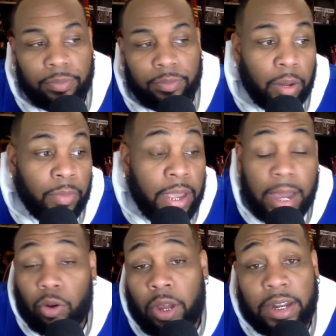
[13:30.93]
No.
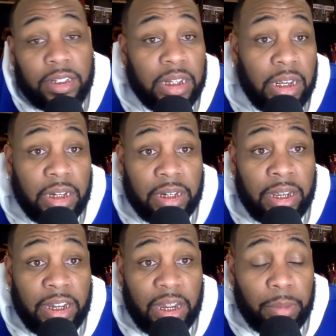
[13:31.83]
I don't know how this kid
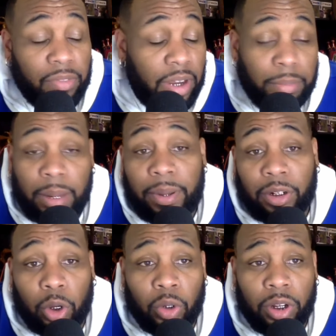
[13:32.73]
thing came up. I'm not about
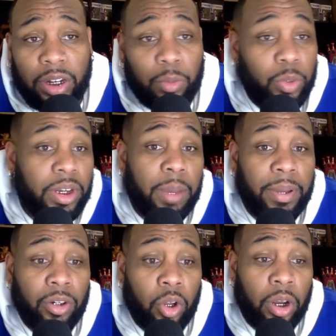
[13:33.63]
to go and all that. We not
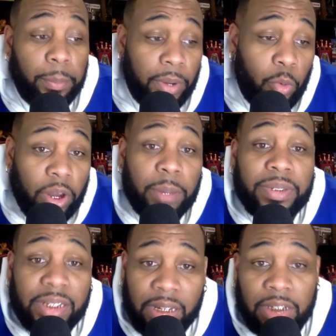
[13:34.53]
about to go on that. But what I'm
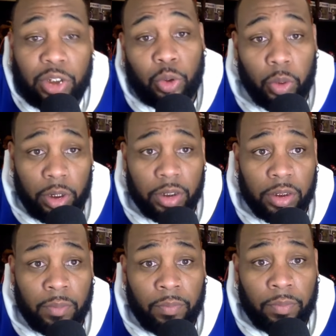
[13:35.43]
saying to you
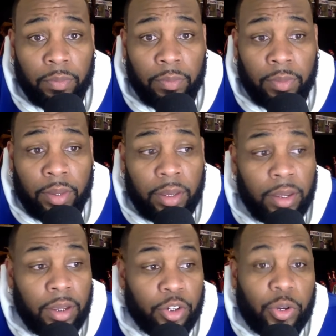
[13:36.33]
is
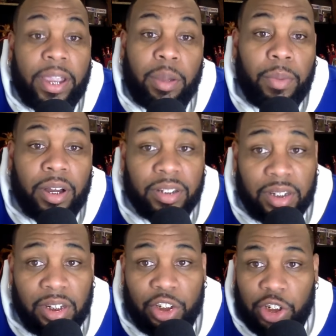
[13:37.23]
Dragon Ball
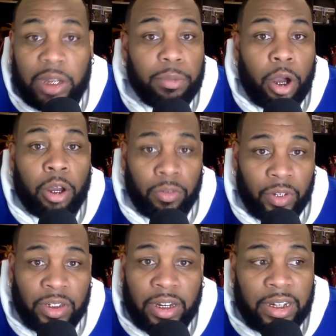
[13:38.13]
Z shaped all of
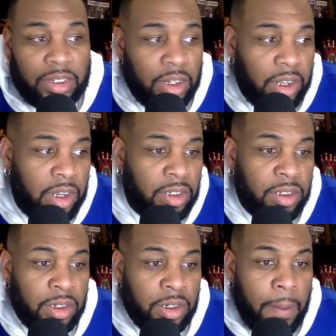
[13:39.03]
us. Like I said,
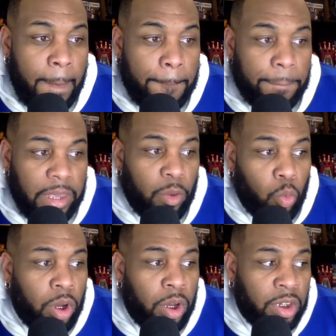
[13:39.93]
is it
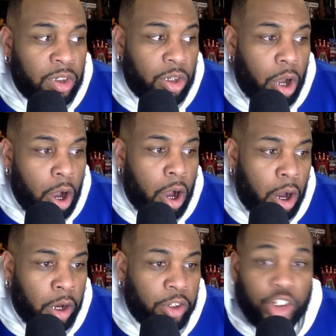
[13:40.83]
was
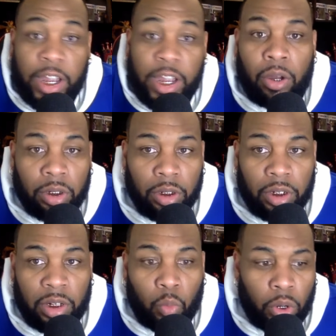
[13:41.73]
our
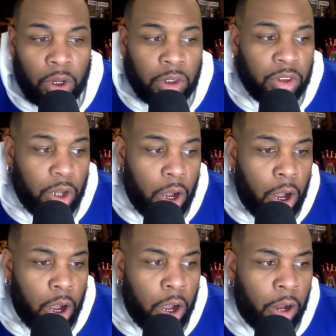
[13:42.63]
childhood. It was
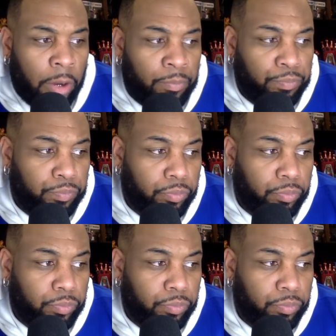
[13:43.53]
our